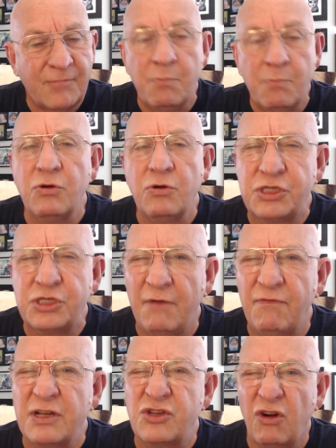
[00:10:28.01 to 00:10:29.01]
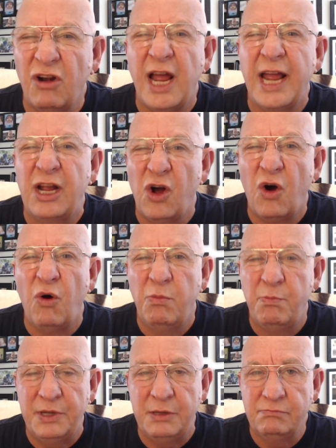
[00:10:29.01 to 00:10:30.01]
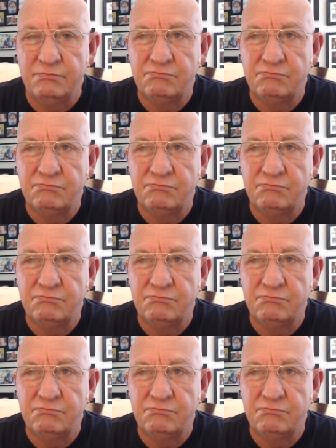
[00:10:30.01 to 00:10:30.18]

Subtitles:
Most of us are like Opie,